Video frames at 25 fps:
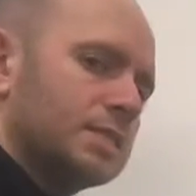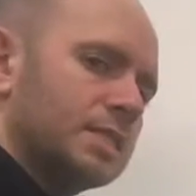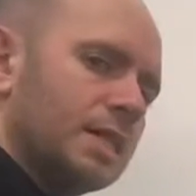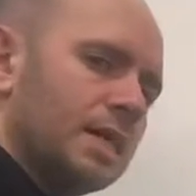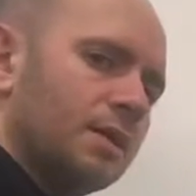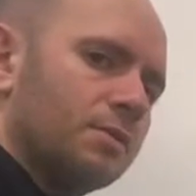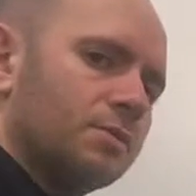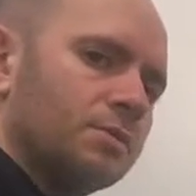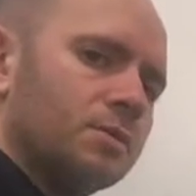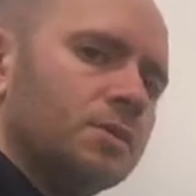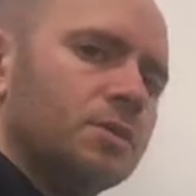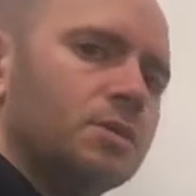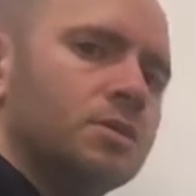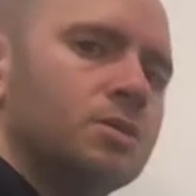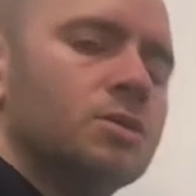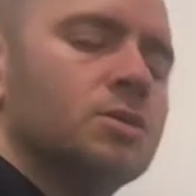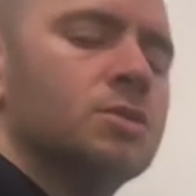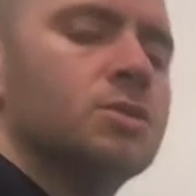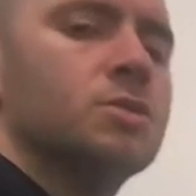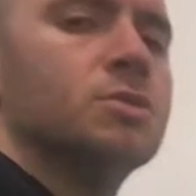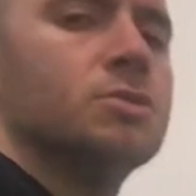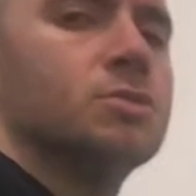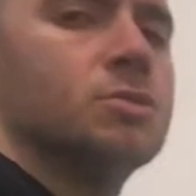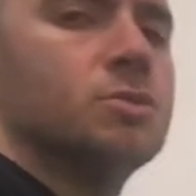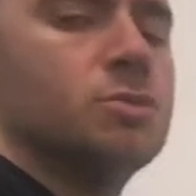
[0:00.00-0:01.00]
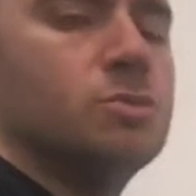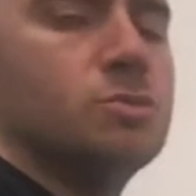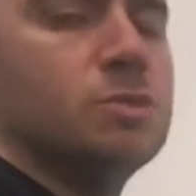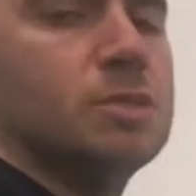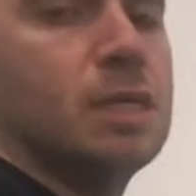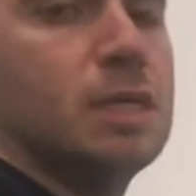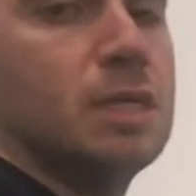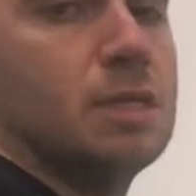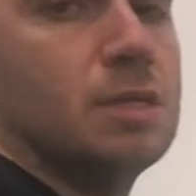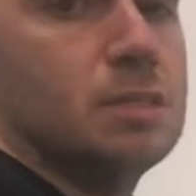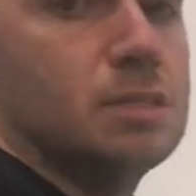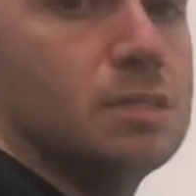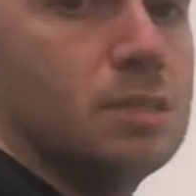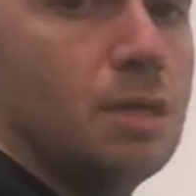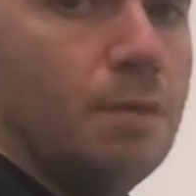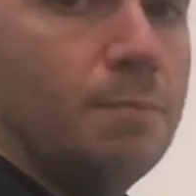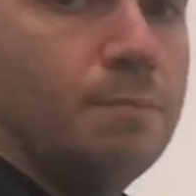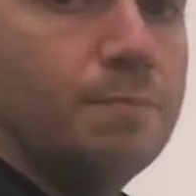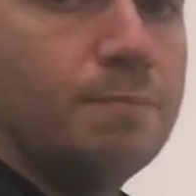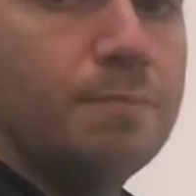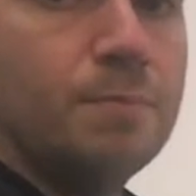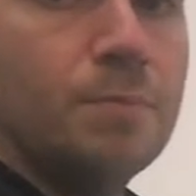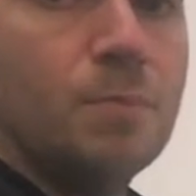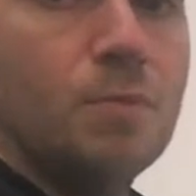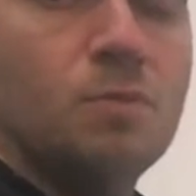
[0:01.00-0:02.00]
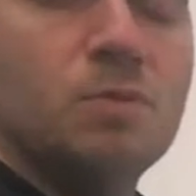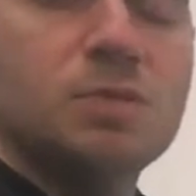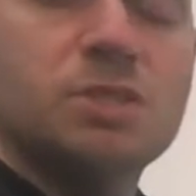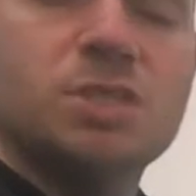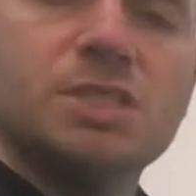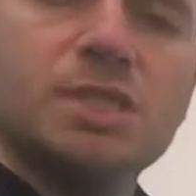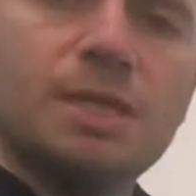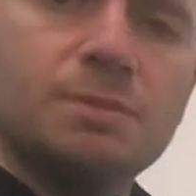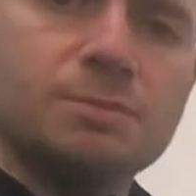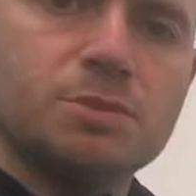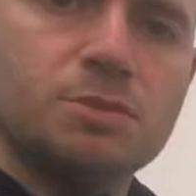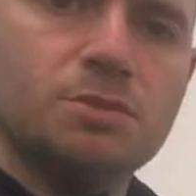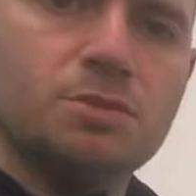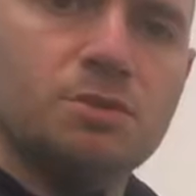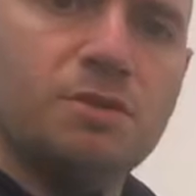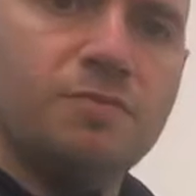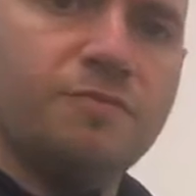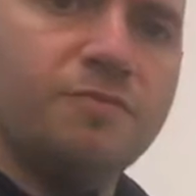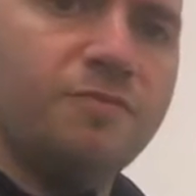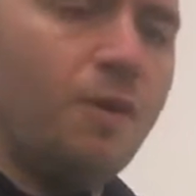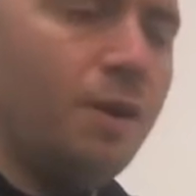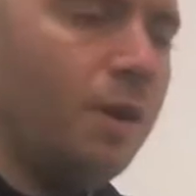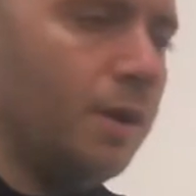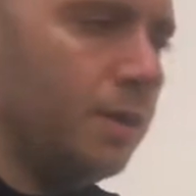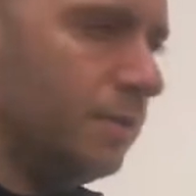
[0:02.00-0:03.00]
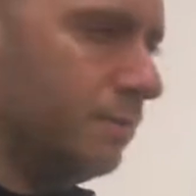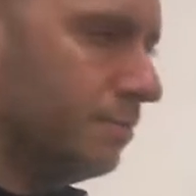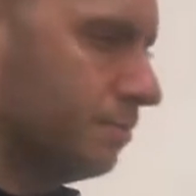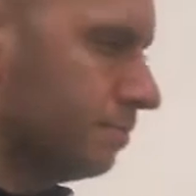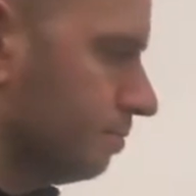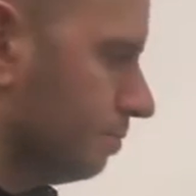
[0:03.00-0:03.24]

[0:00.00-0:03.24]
down, 2 seconds up, which is absolutely fine.